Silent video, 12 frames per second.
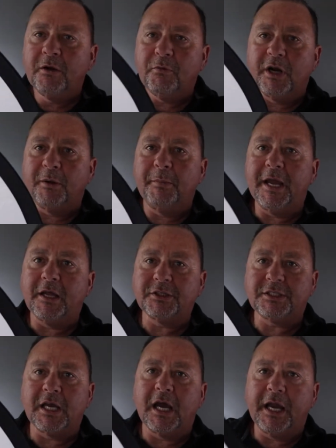when I'm
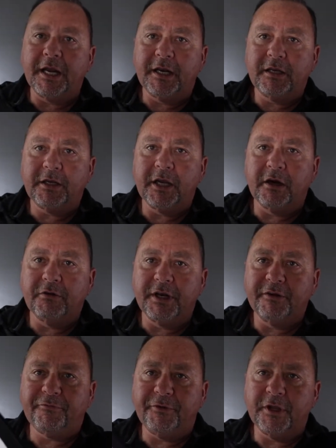outside, in
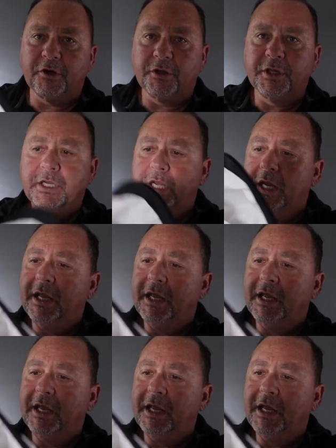the field.